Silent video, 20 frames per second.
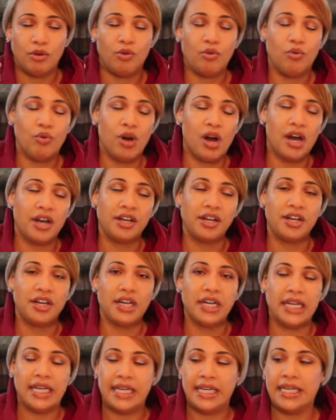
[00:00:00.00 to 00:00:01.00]

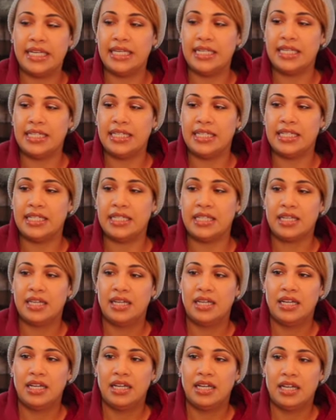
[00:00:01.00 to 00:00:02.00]
Water is
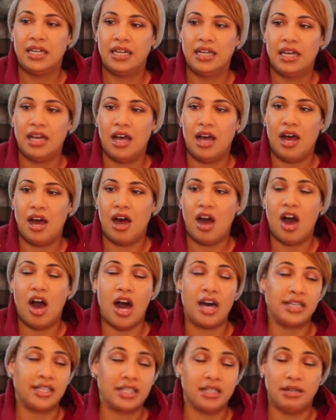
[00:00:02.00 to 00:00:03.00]

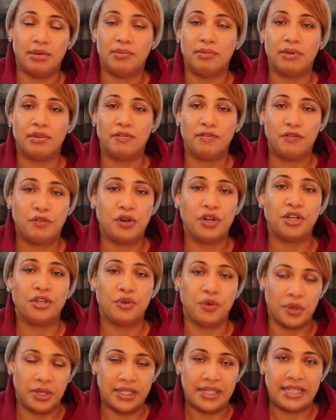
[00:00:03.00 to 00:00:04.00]
awesome for
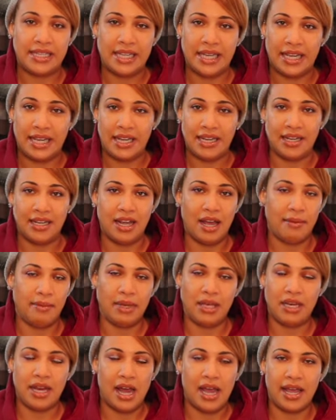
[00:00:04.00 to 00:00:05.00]
your skin. I
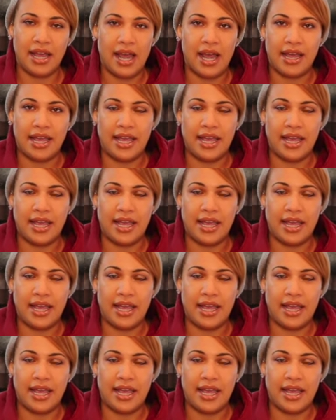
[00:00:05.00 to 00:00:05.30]
mean, I